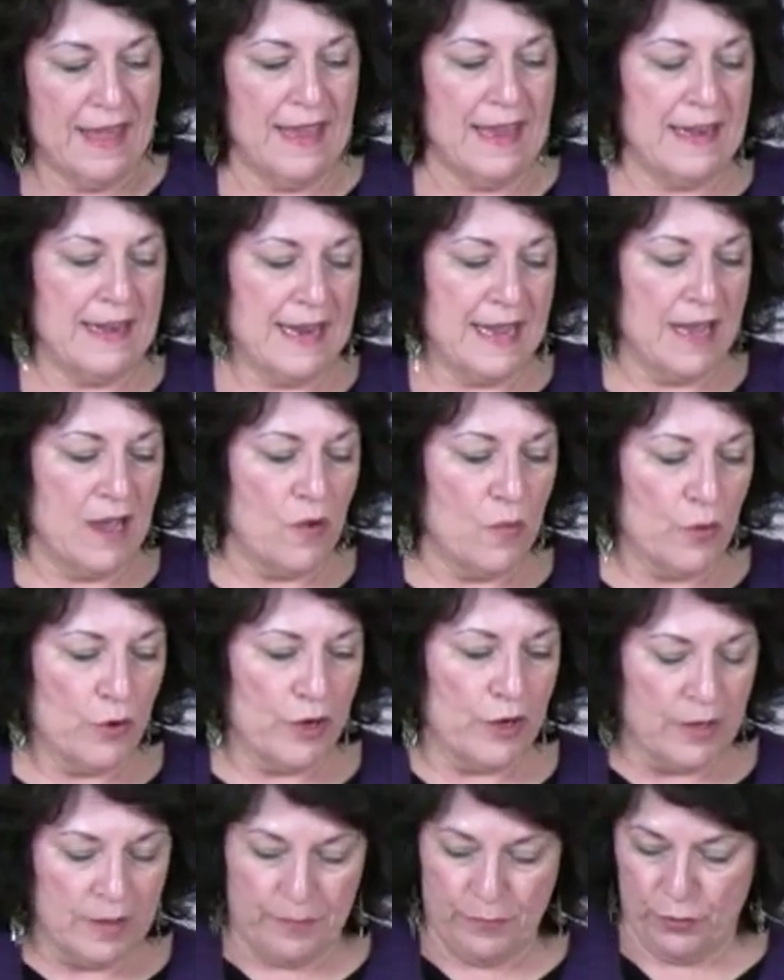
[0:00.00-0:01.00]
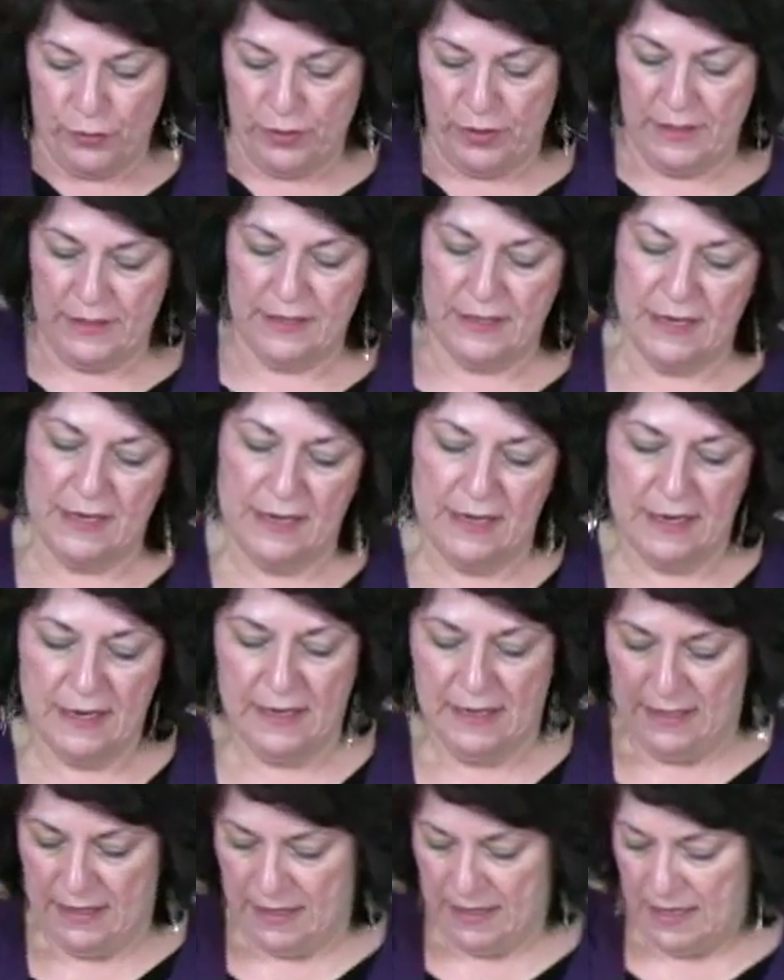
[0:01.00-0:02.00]
And now we're going to put,
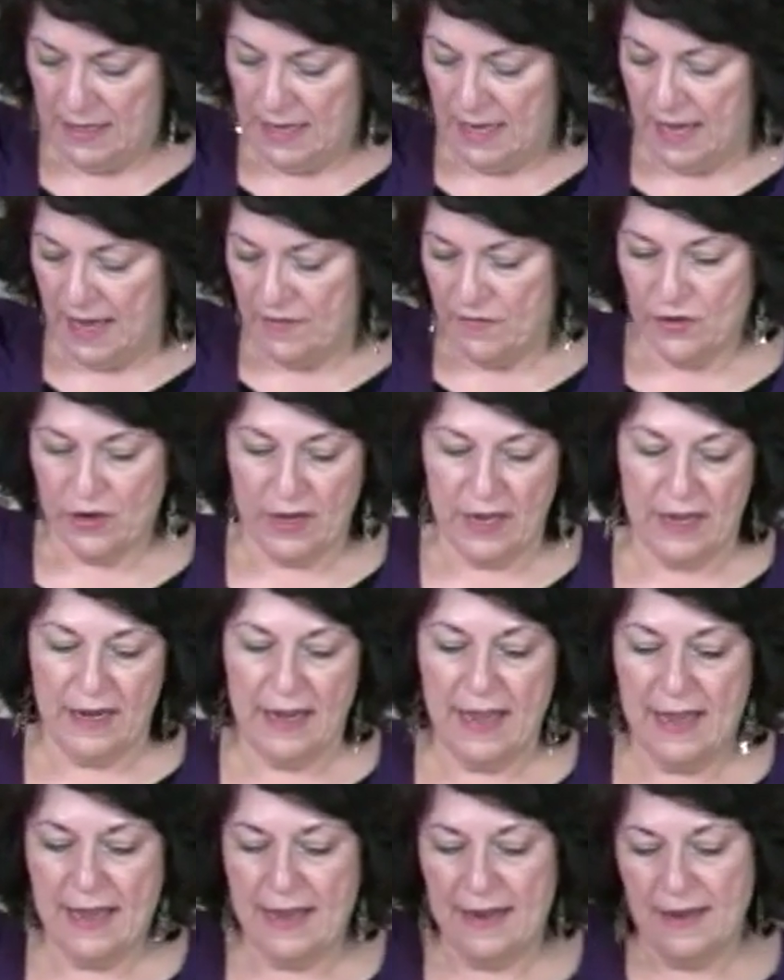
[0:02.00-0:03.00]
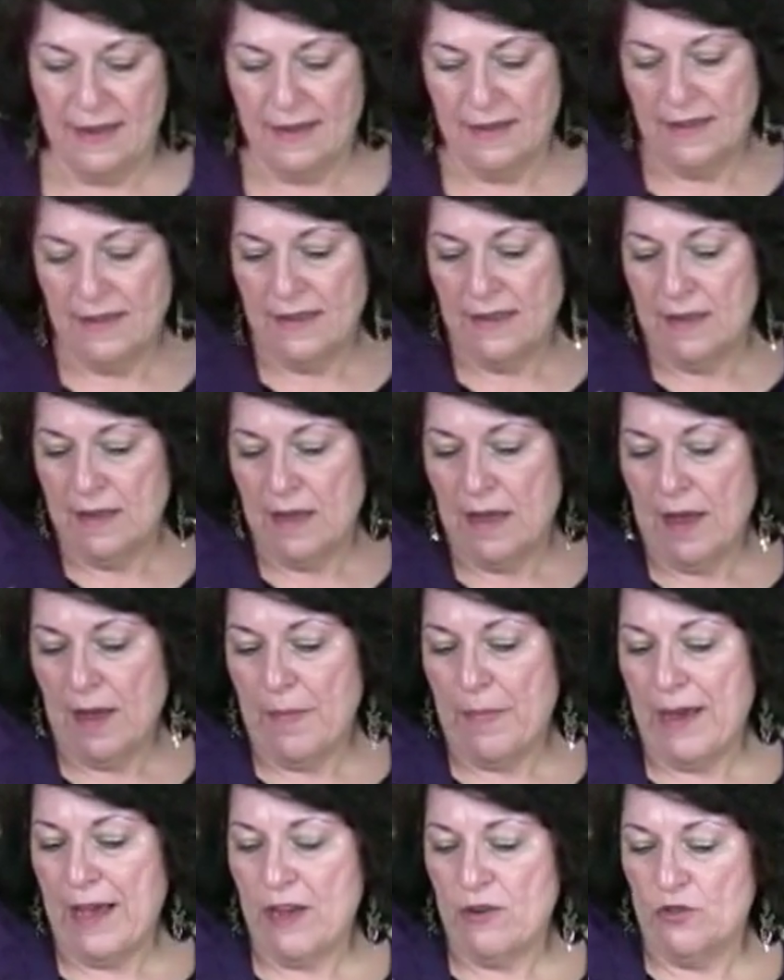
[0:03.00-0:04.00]
I've got
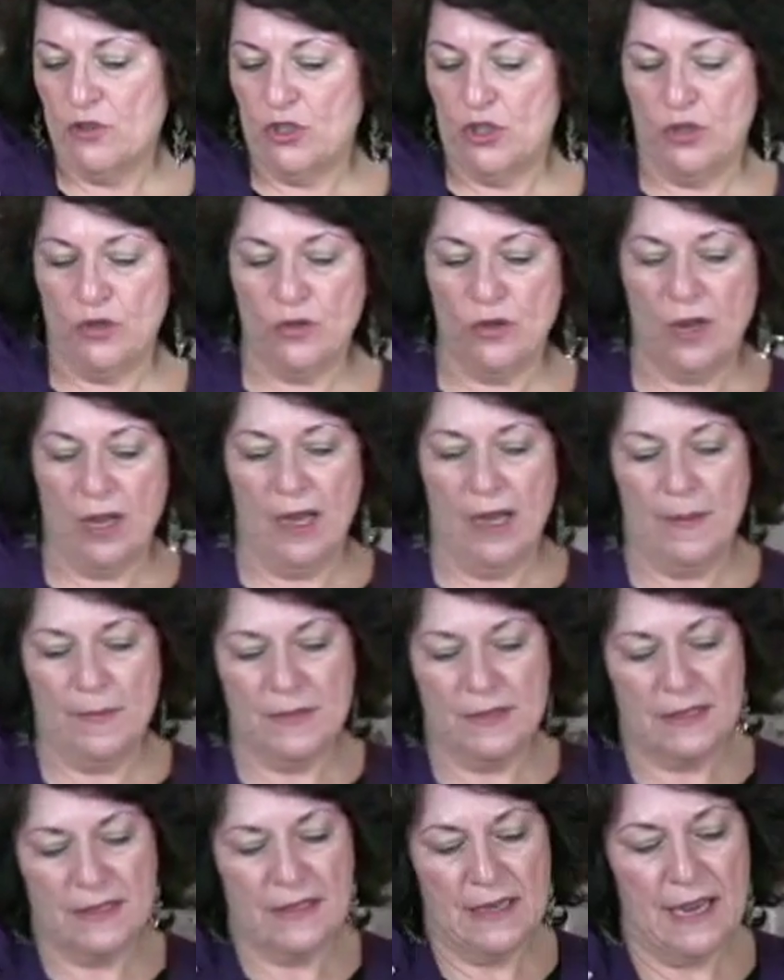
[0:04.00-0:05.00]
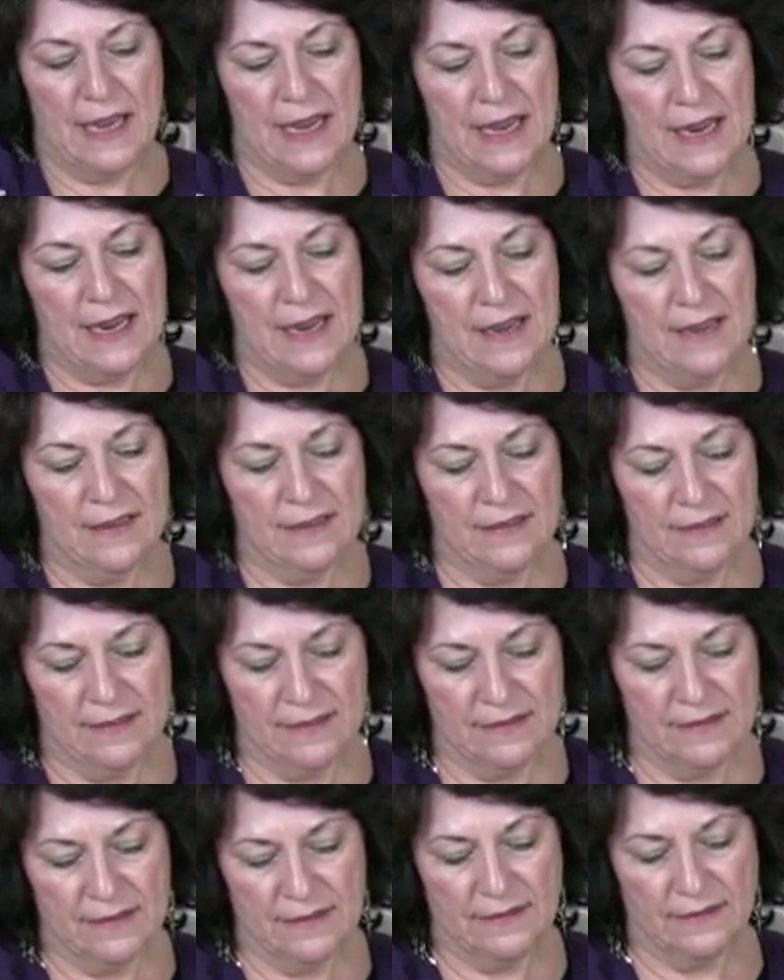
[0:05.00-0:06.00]
about 2 cups
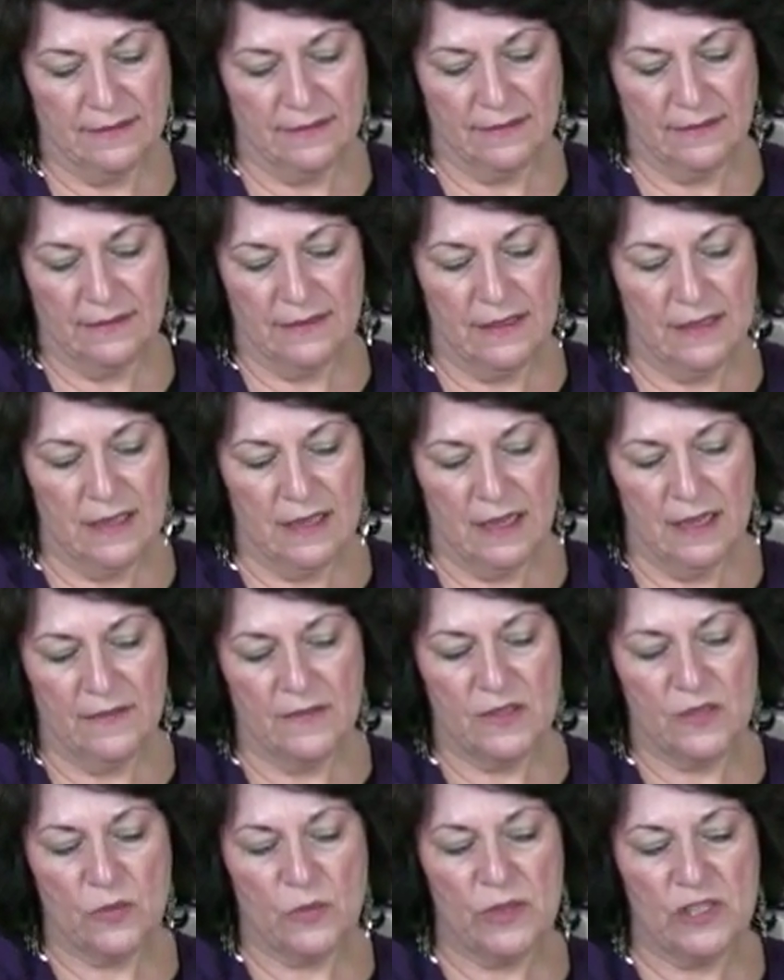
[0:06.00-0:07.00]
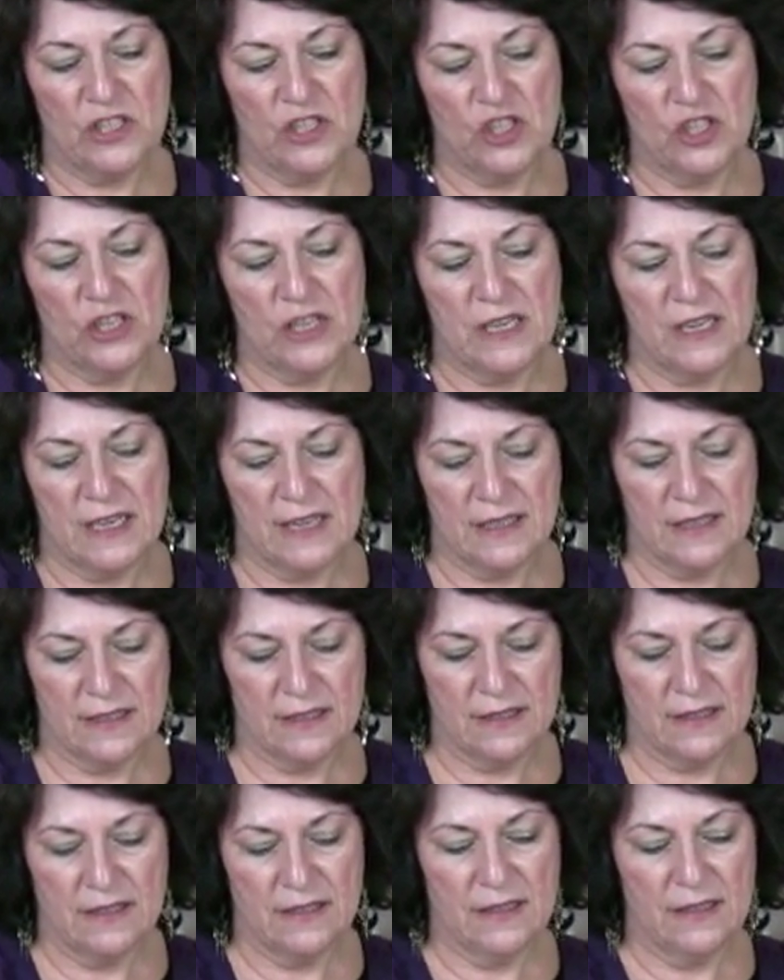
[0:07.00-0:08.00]
of Swiss
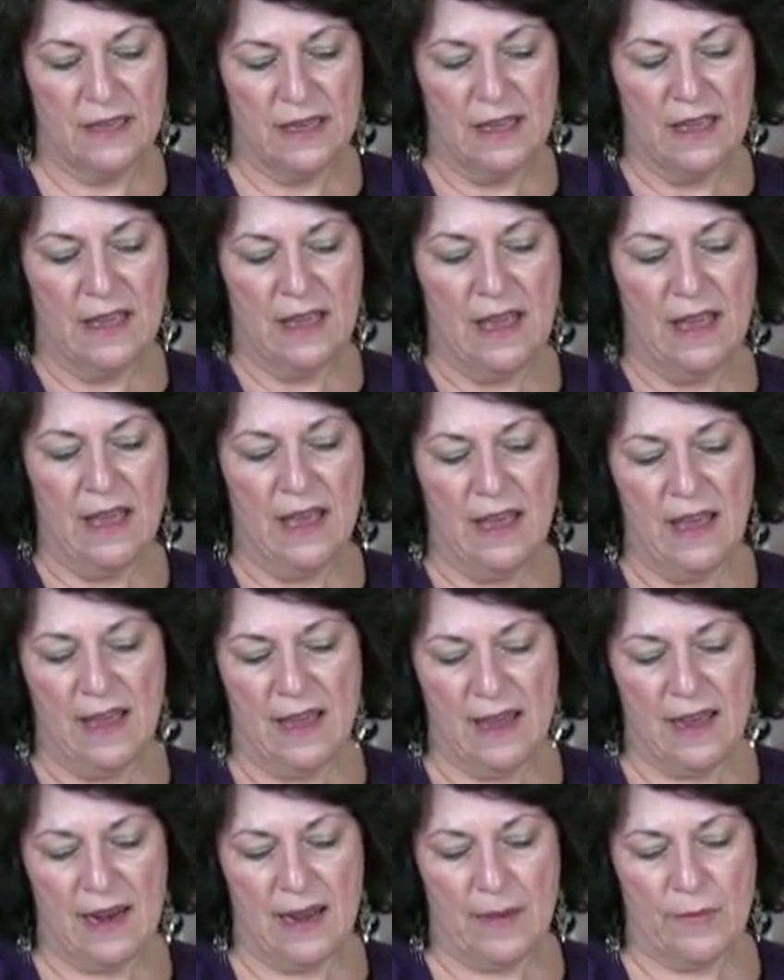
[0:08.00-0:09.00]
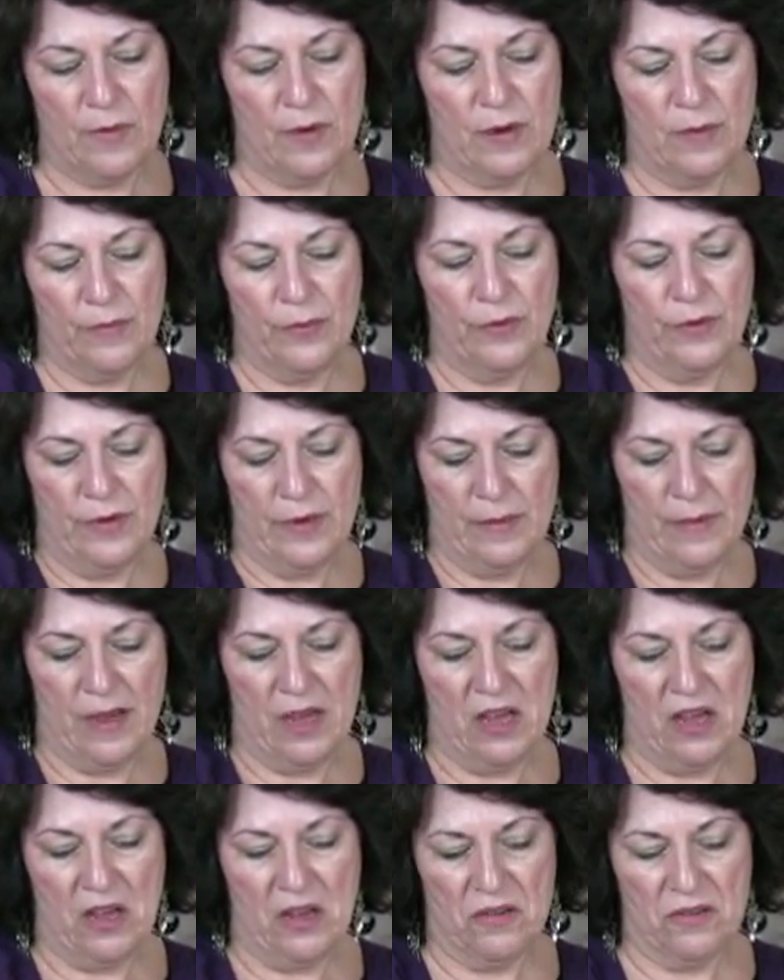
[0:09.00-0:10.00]
cheese, and I'm going to put
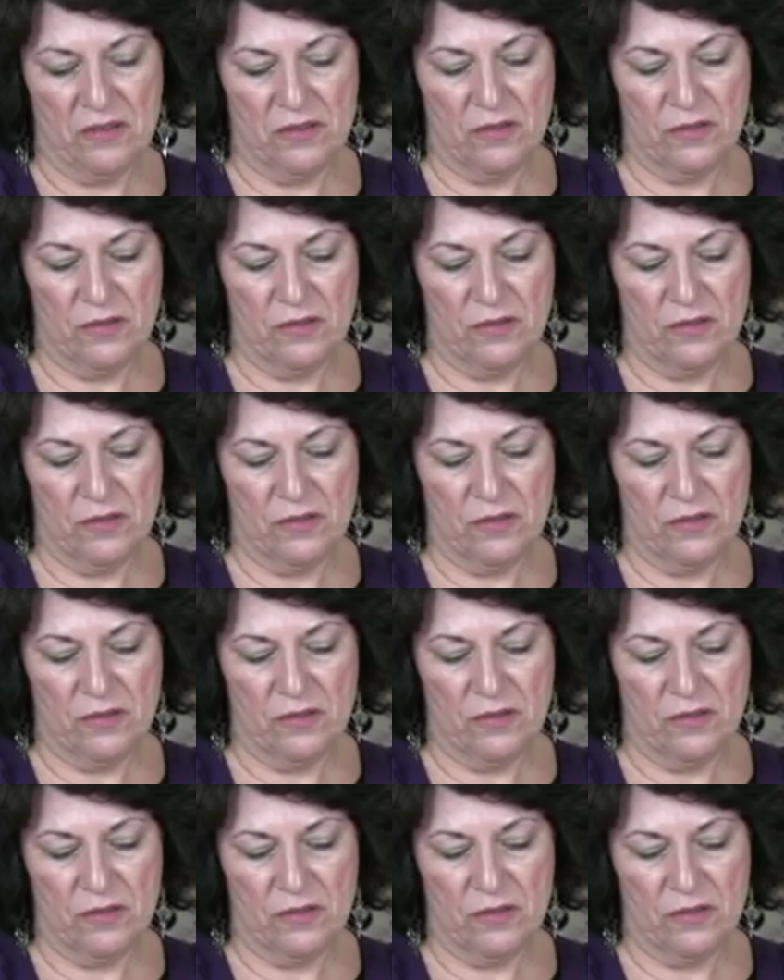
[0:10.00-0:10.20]
about